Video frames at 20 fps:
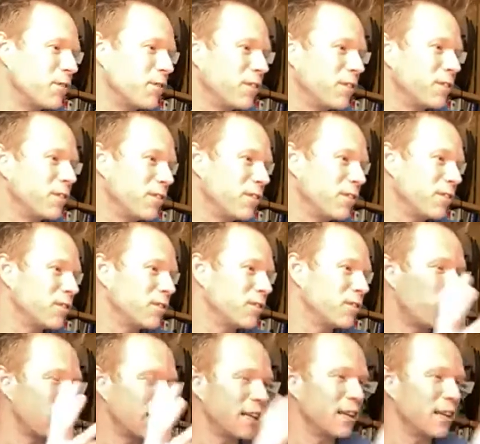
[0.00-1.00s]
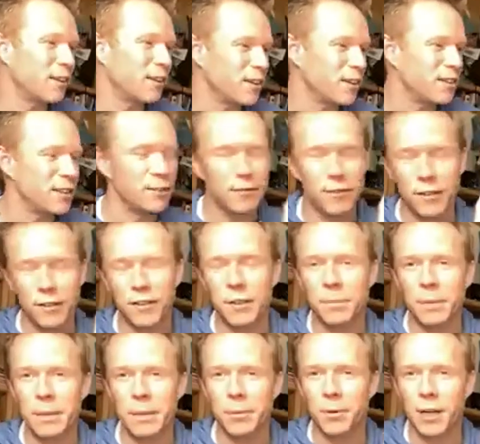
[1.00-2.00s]
20, 30, 50
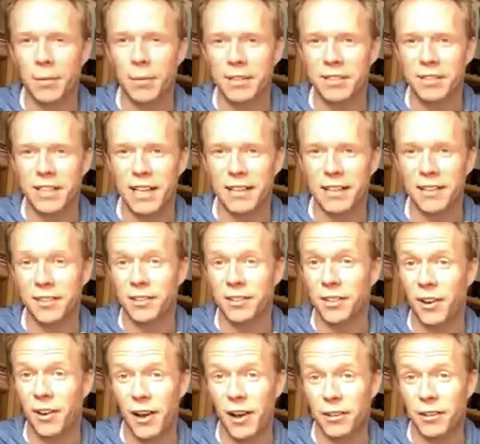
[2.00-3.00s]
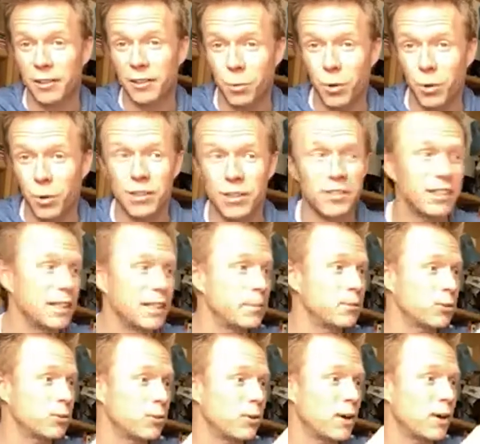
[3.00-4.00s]
people coming together to either as work
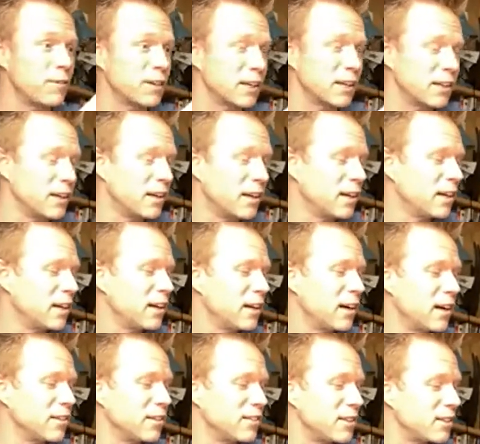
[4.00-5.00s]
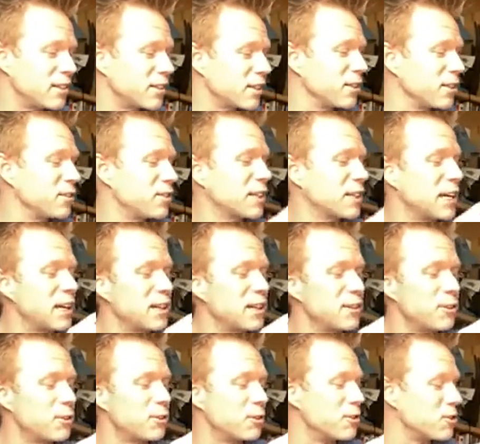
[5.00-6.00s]
teams or having a disco
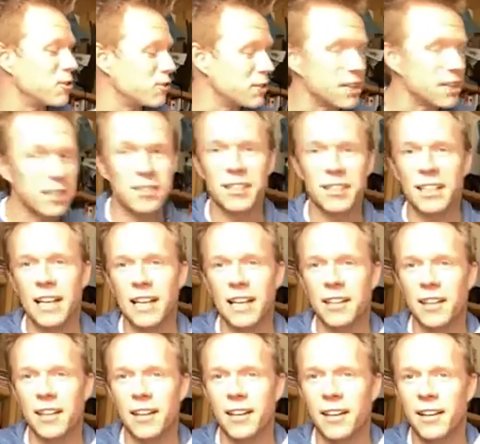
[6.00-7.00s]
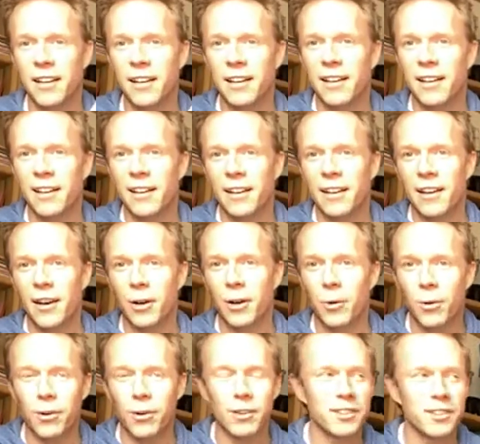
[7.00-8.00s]
together or a drink together, a
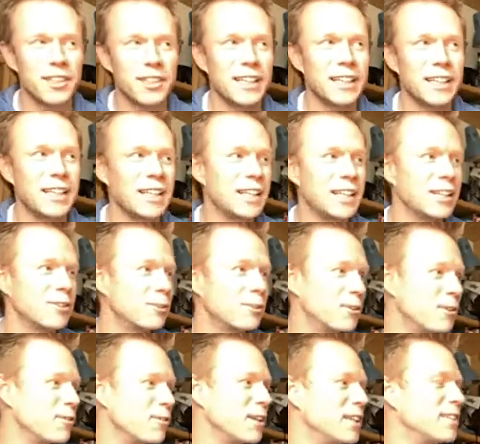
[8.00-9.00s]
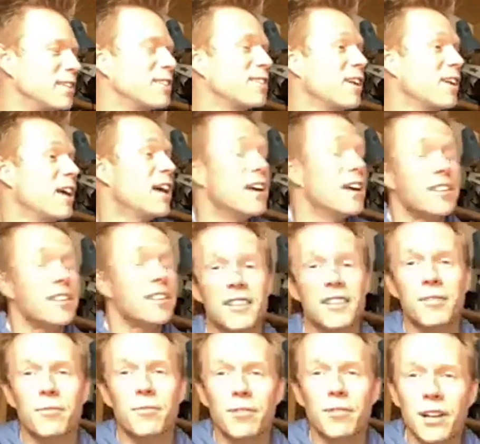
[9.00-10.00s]
quarantini, and all of these stuff. So there's
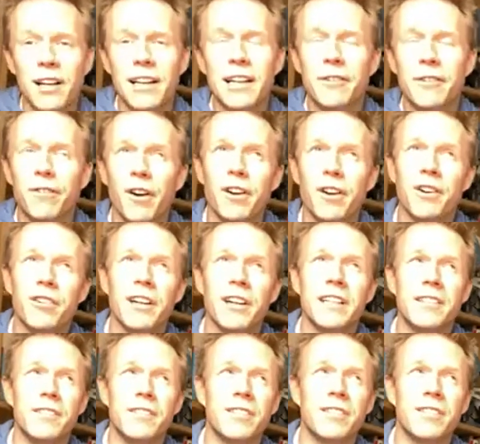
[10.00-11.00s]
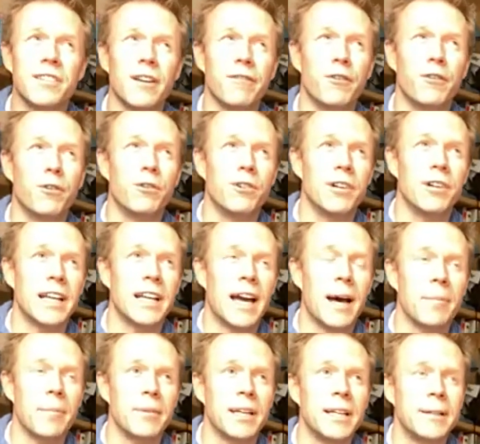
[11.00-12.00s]
some really fun creative stuff already
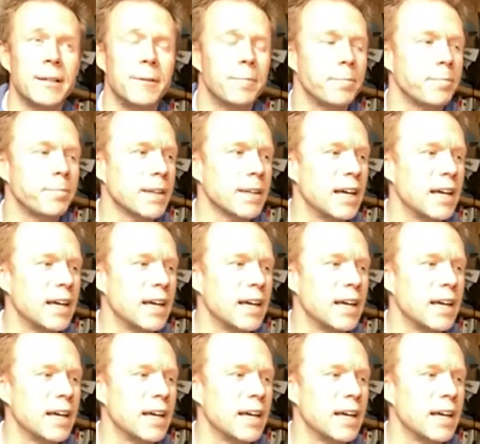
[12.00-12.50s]
happening, and